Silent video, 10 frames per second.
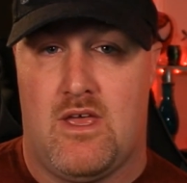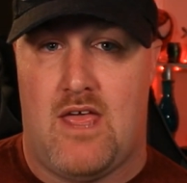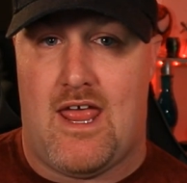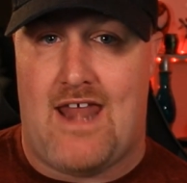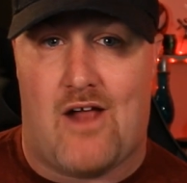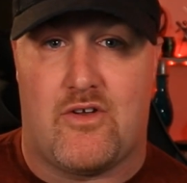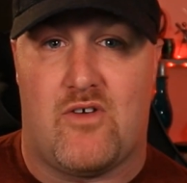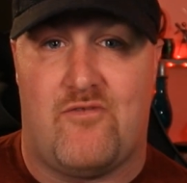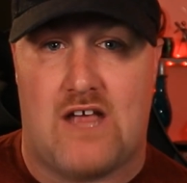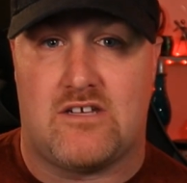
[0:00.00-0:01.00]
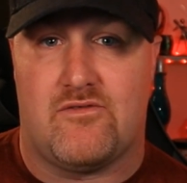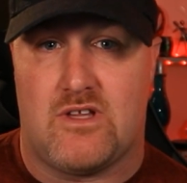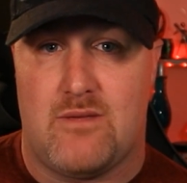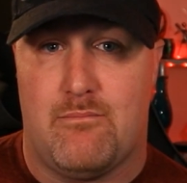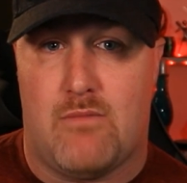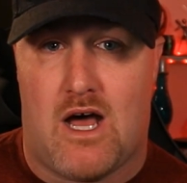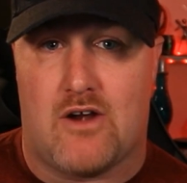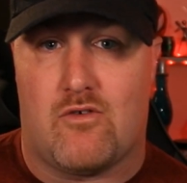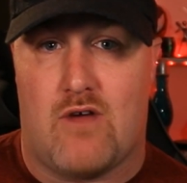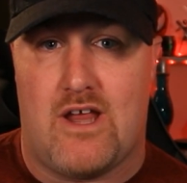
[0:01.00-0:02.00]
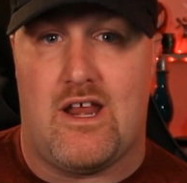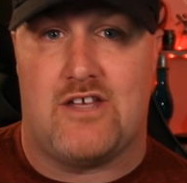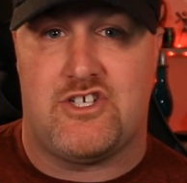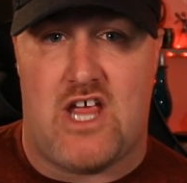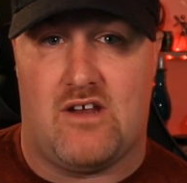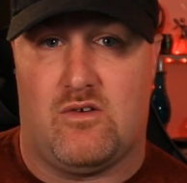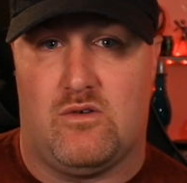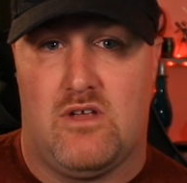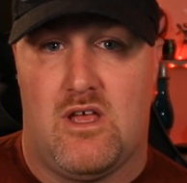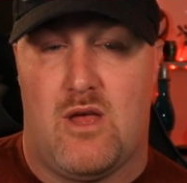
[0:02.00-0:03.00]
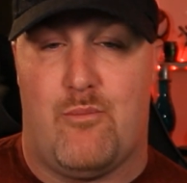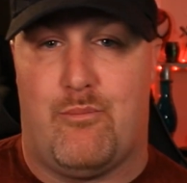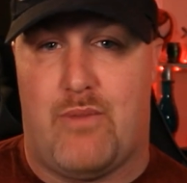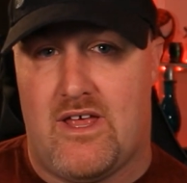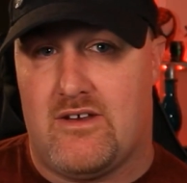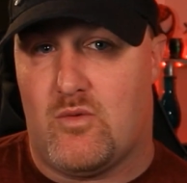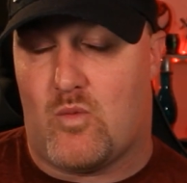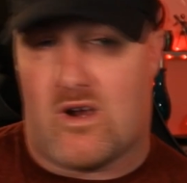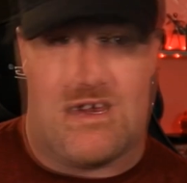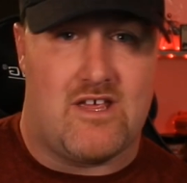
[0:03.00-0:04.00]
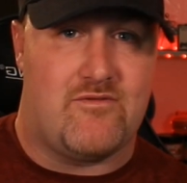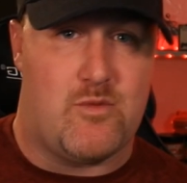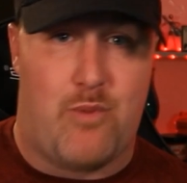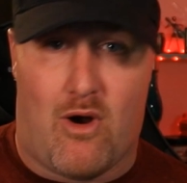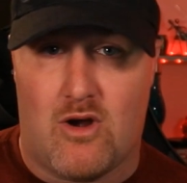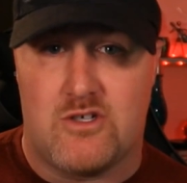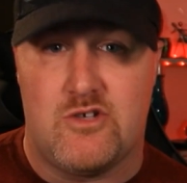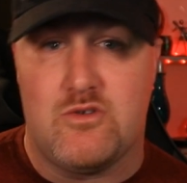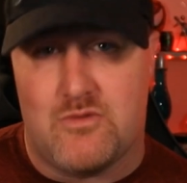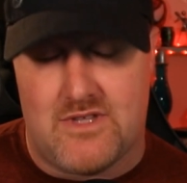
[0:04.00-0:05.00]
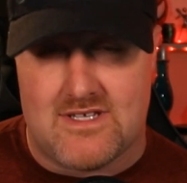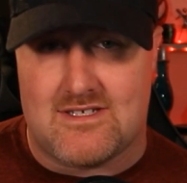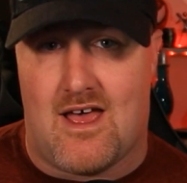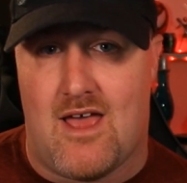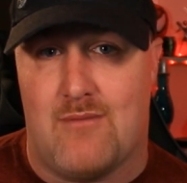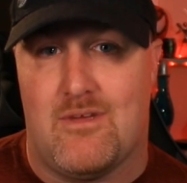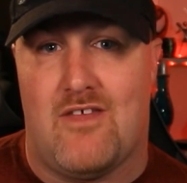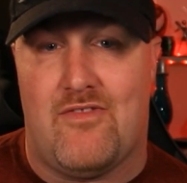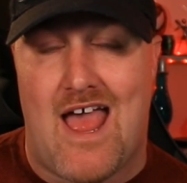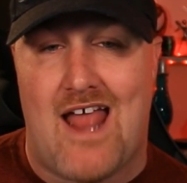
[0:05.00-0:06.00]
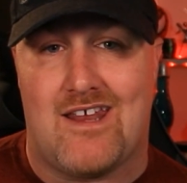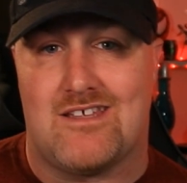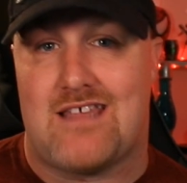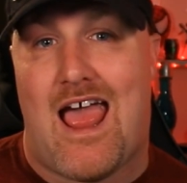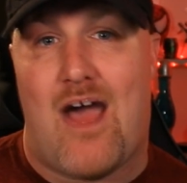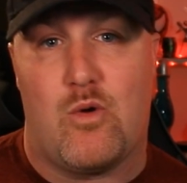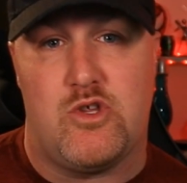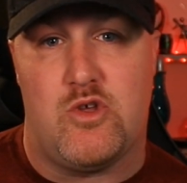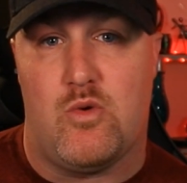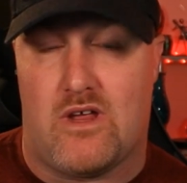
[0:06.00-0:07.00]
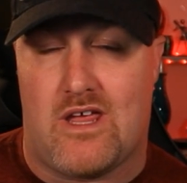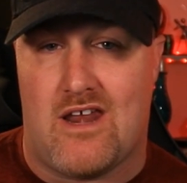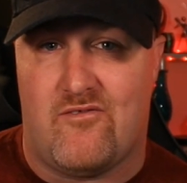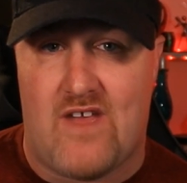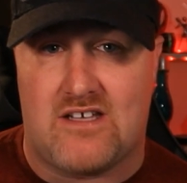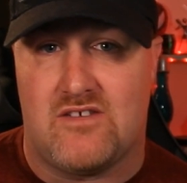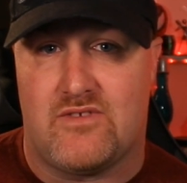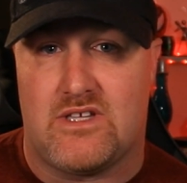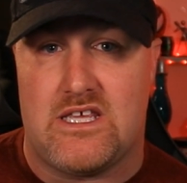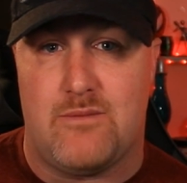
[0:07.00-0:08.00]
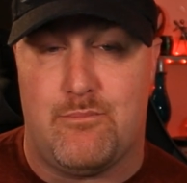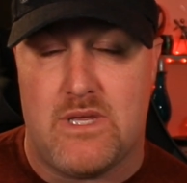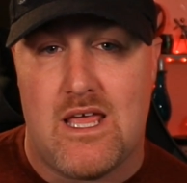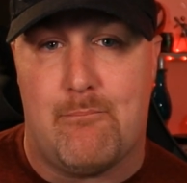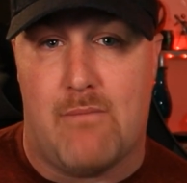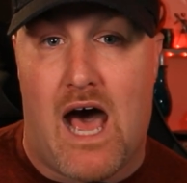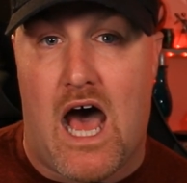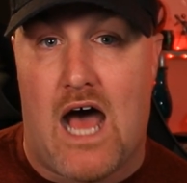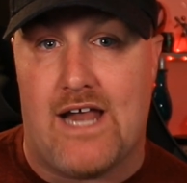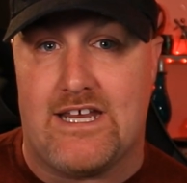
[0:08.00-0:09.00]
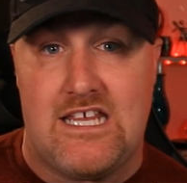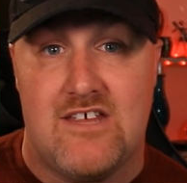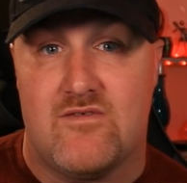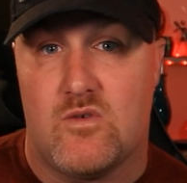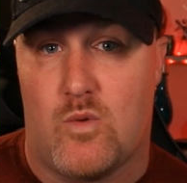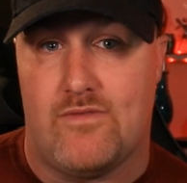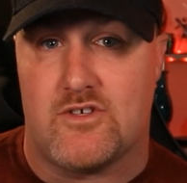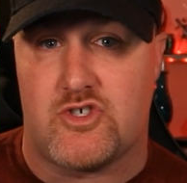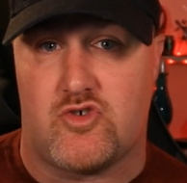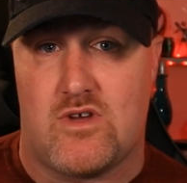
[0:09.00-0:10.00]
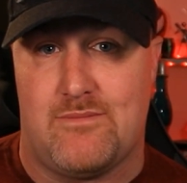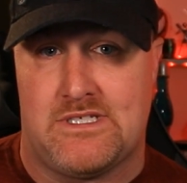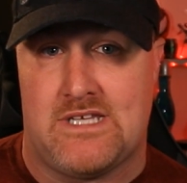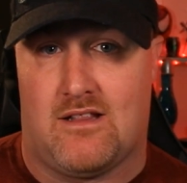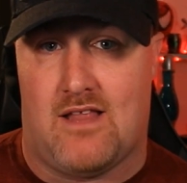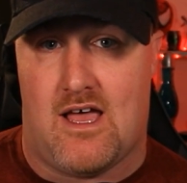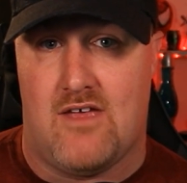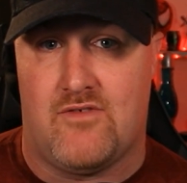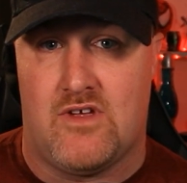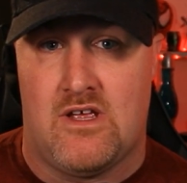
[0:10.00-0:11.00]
and how to effectively moderate a channel. But we're going to give you part 2 this time, and that is how you can effectively be a mod even when the stream's not live.